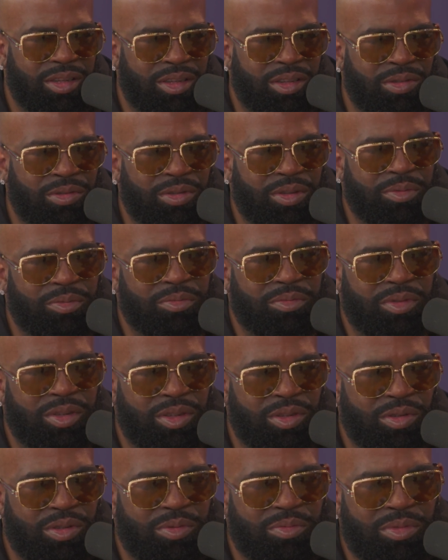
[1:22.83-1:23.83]
doing
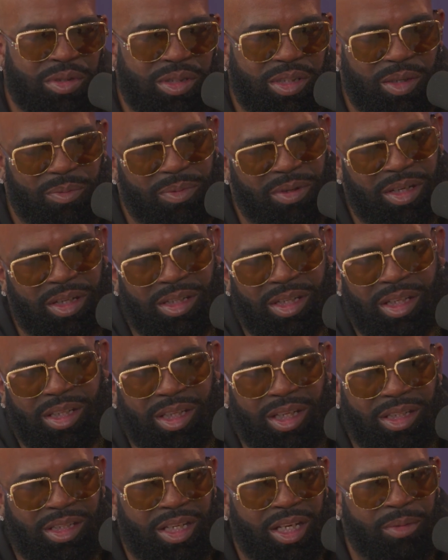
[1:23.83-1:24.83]
music, because at
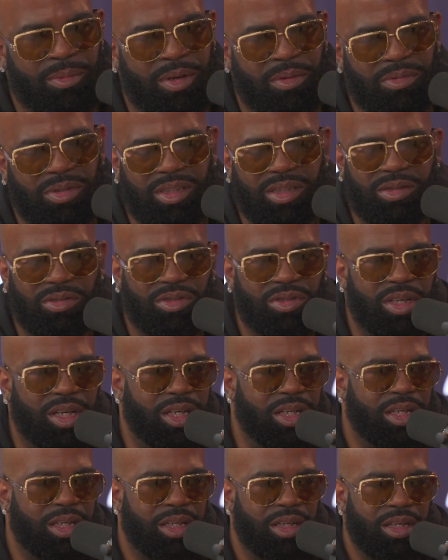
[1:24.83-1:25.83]
that time I was still
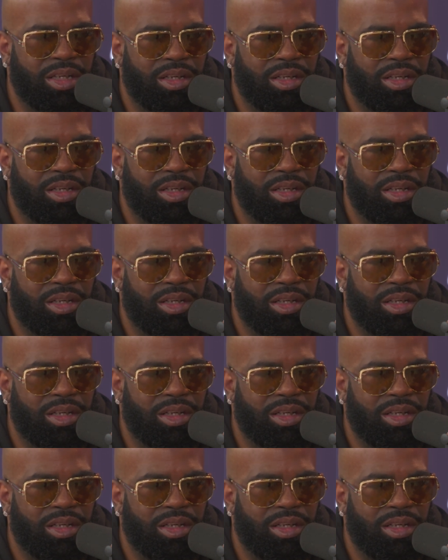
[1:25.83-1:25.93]
trying to